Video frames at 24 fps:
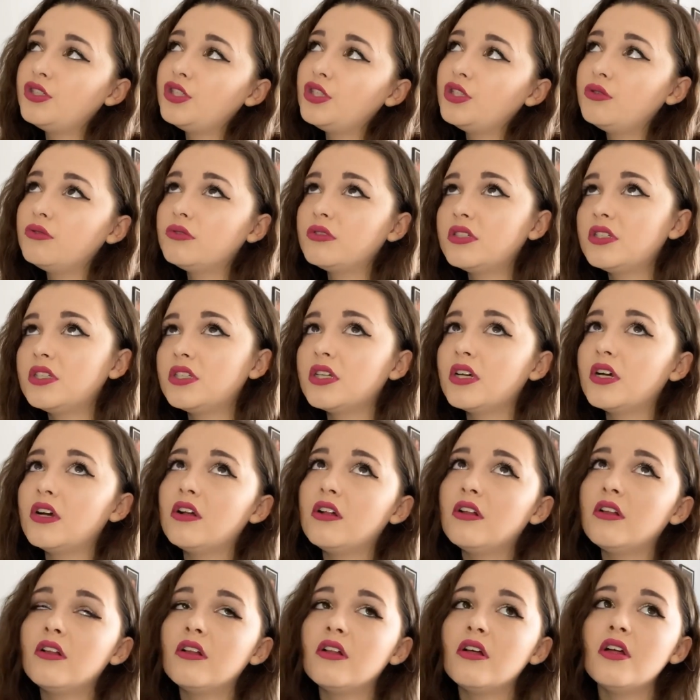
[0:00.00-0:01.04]
Do you
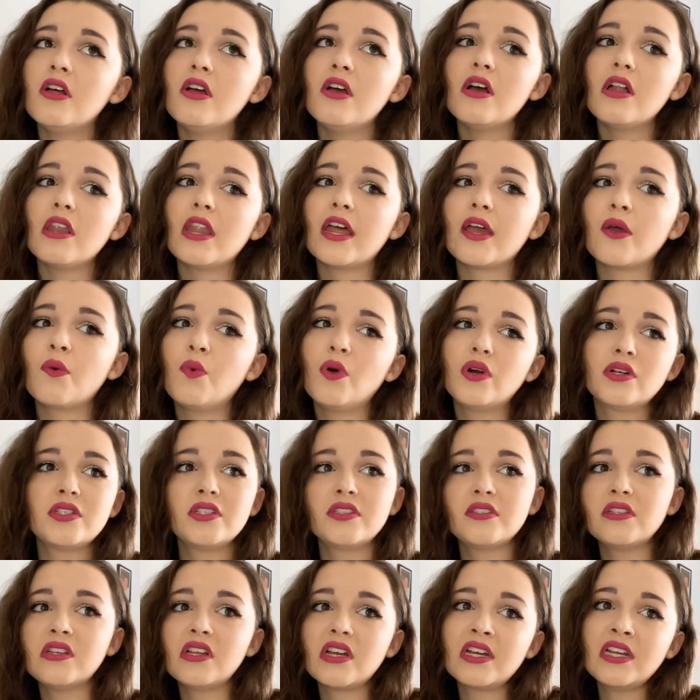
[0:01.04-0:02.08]
still, like, what
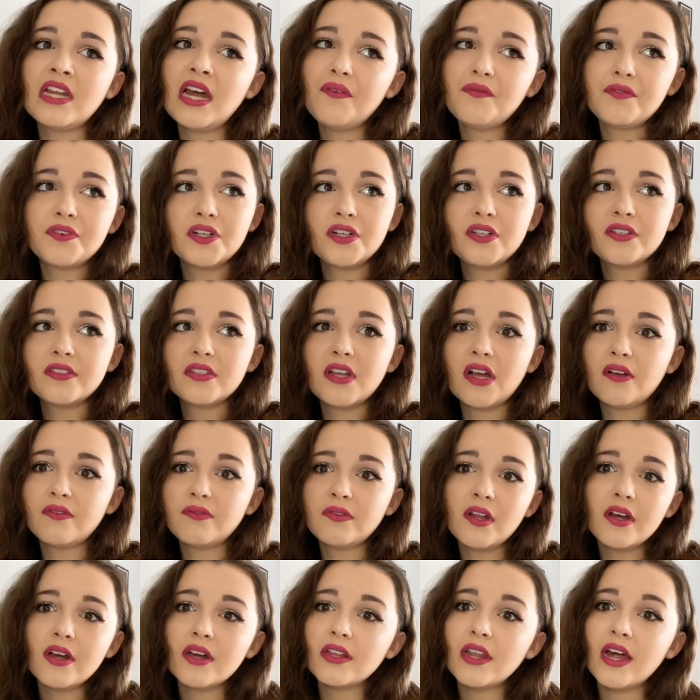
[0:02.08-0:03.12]
does looking after yourself
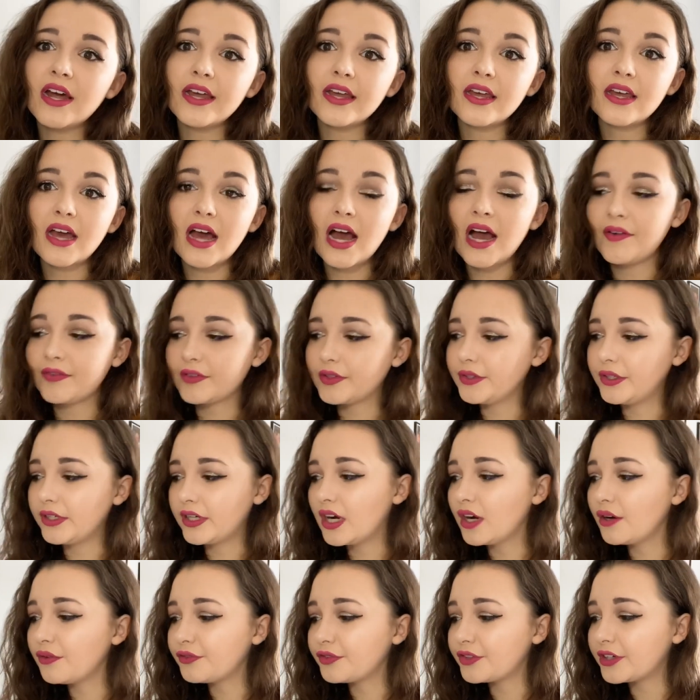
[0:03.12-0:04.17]
look like after
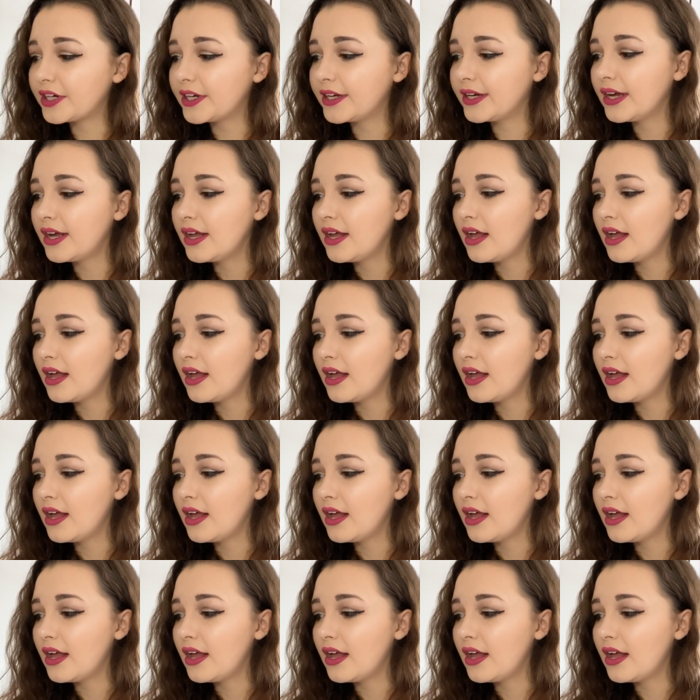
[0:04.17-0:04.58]
recovery?